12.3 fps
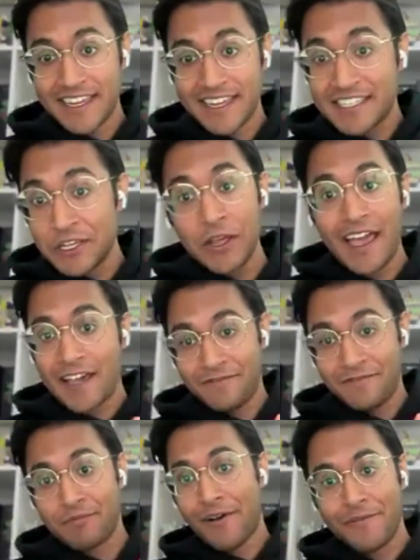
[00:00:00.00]
I still
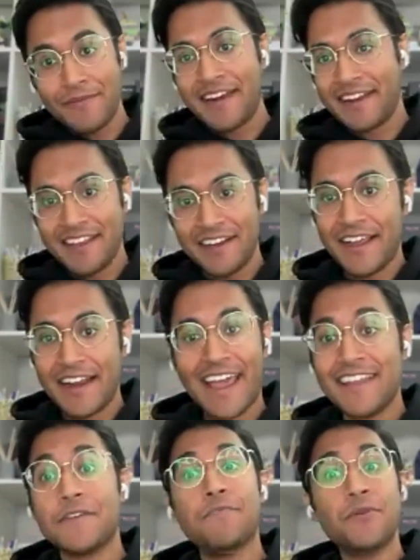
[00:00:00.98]
have problematic internet. I
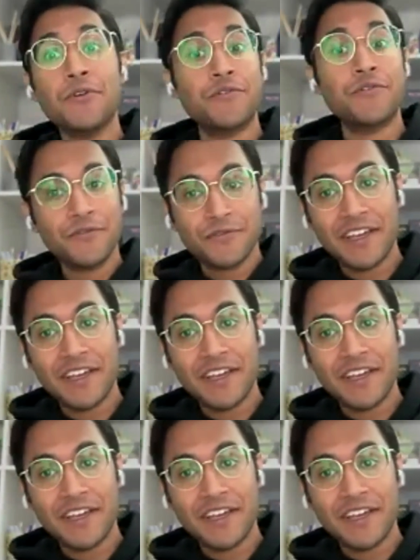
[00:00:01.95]
had to move